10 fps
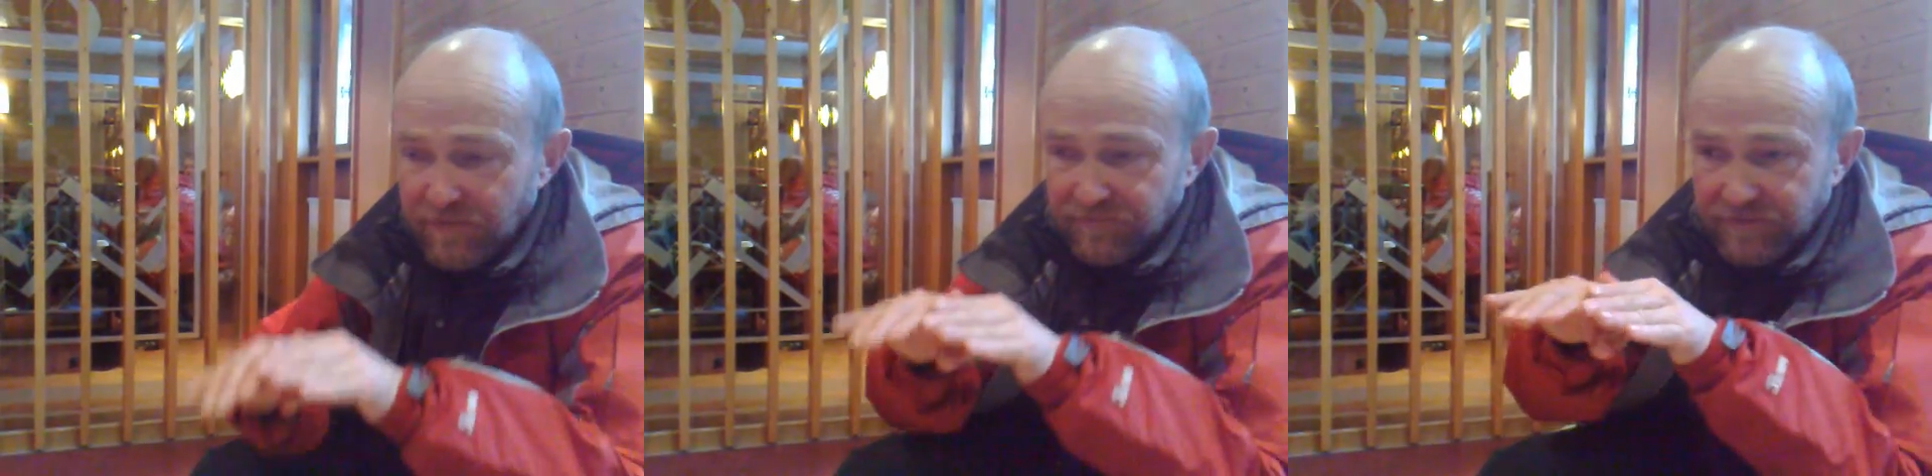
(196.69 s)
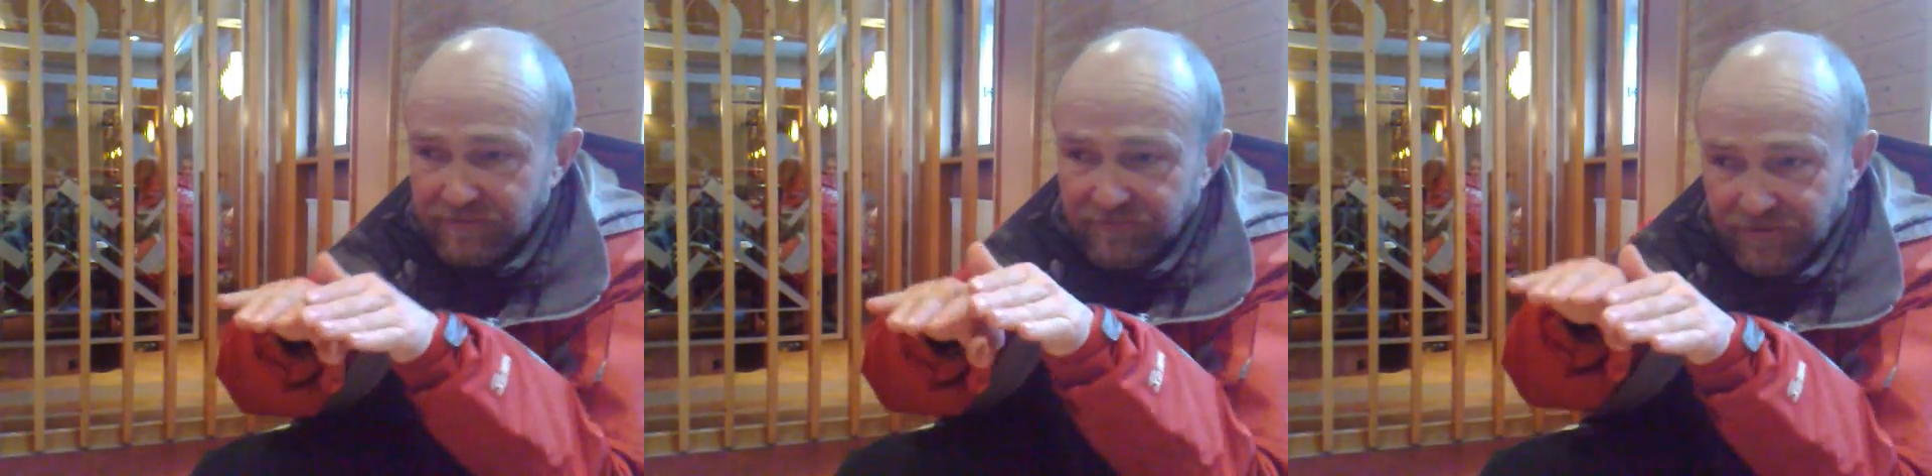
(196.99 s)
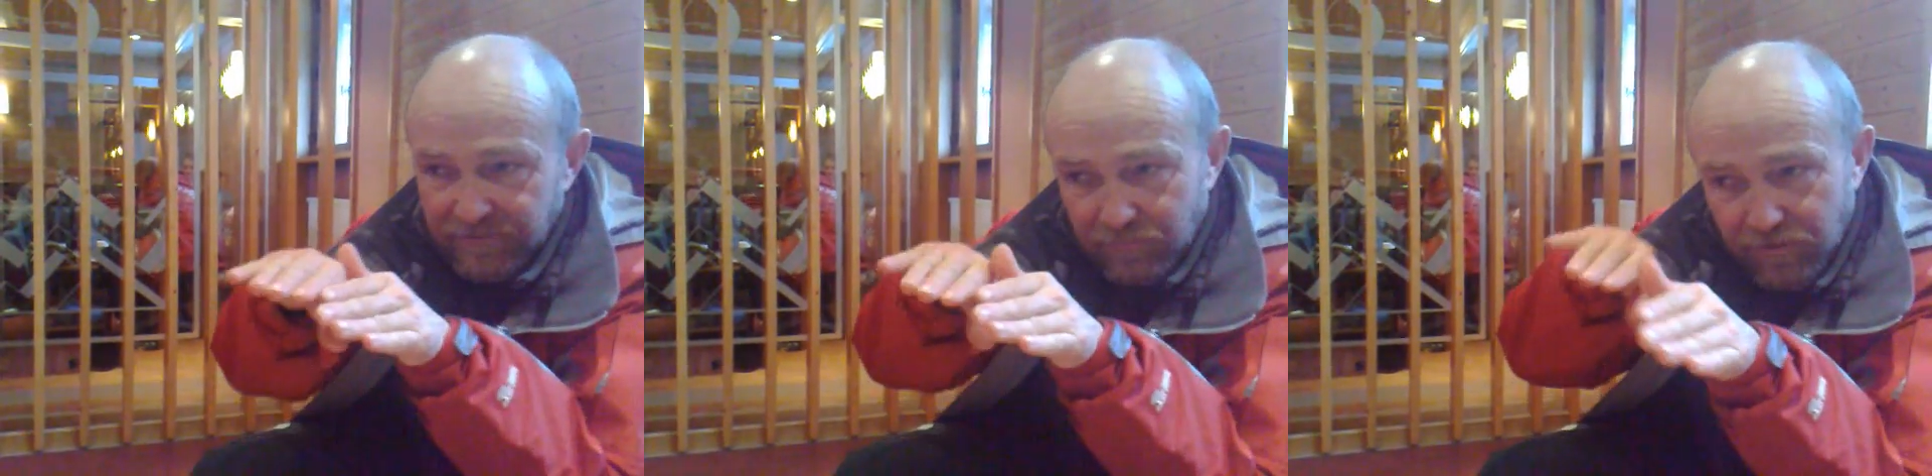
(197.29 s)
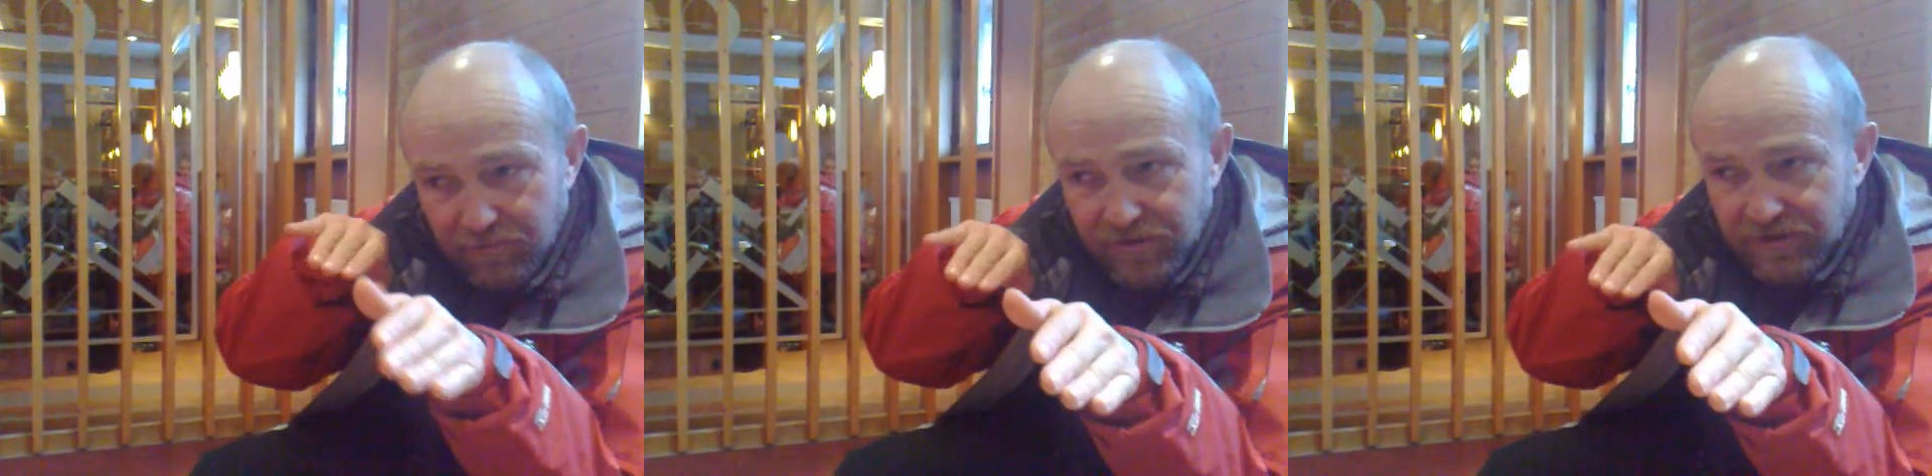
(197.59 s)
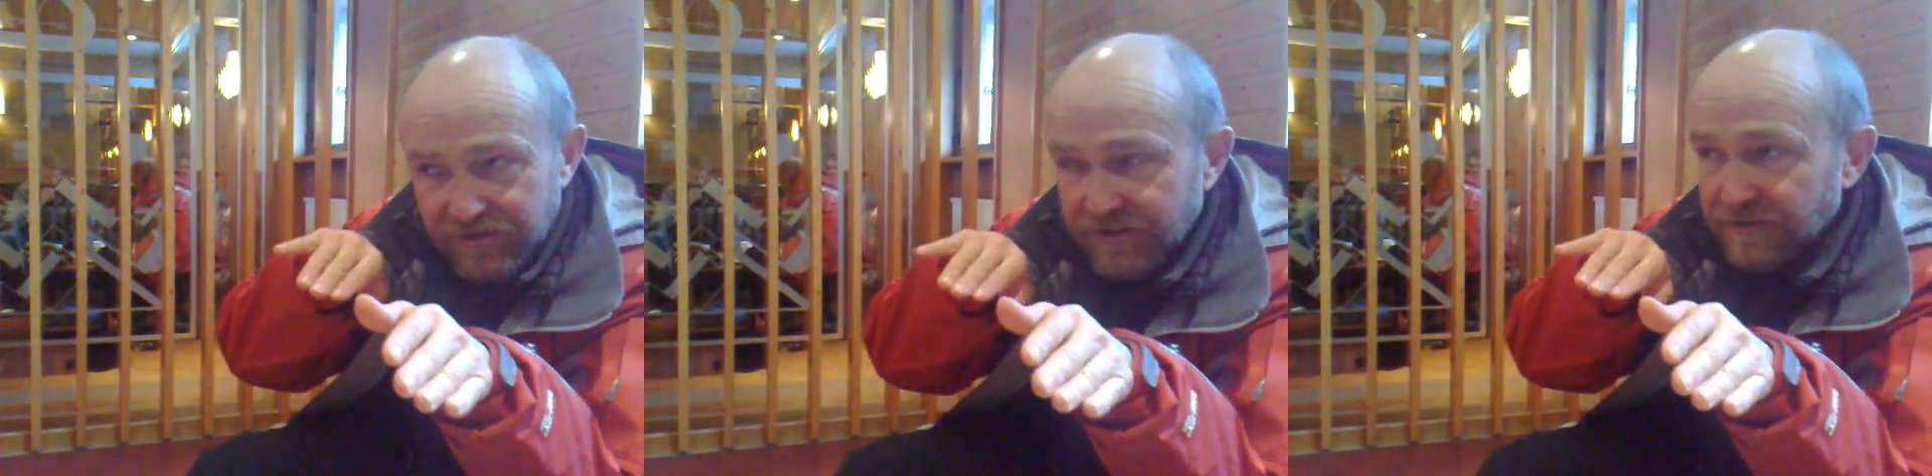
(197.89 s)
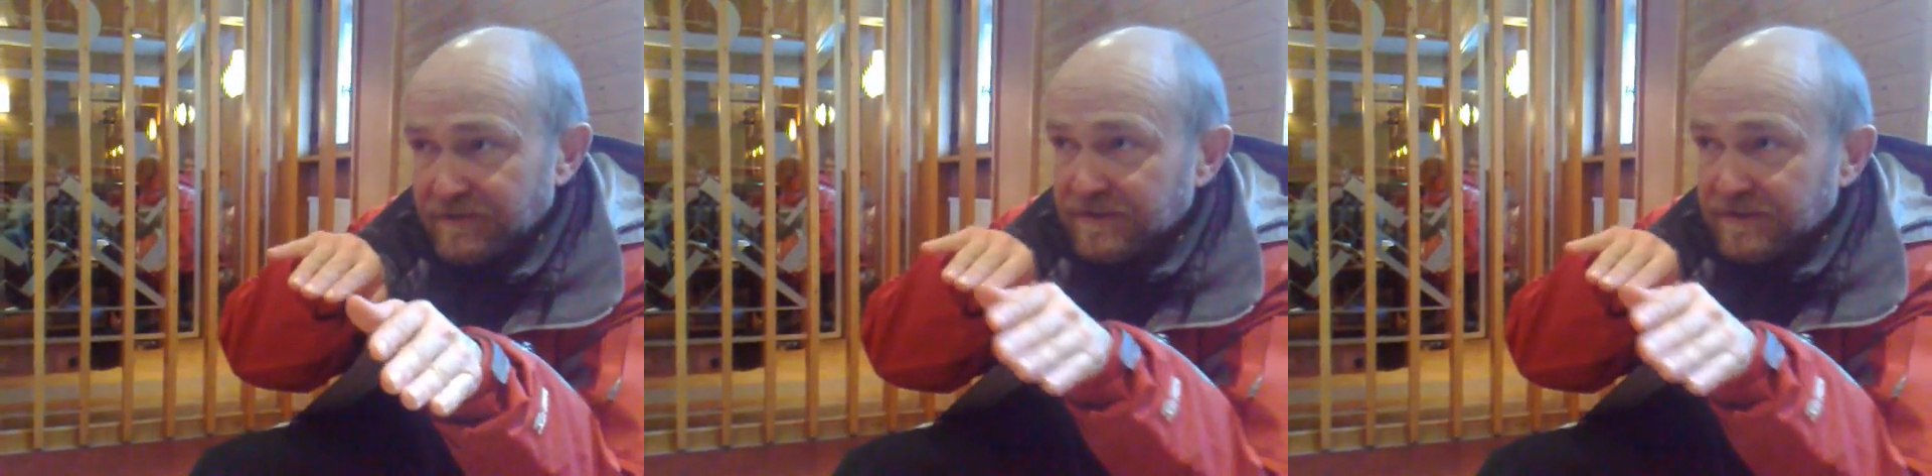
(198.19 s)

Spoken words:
one foot in front and one behind,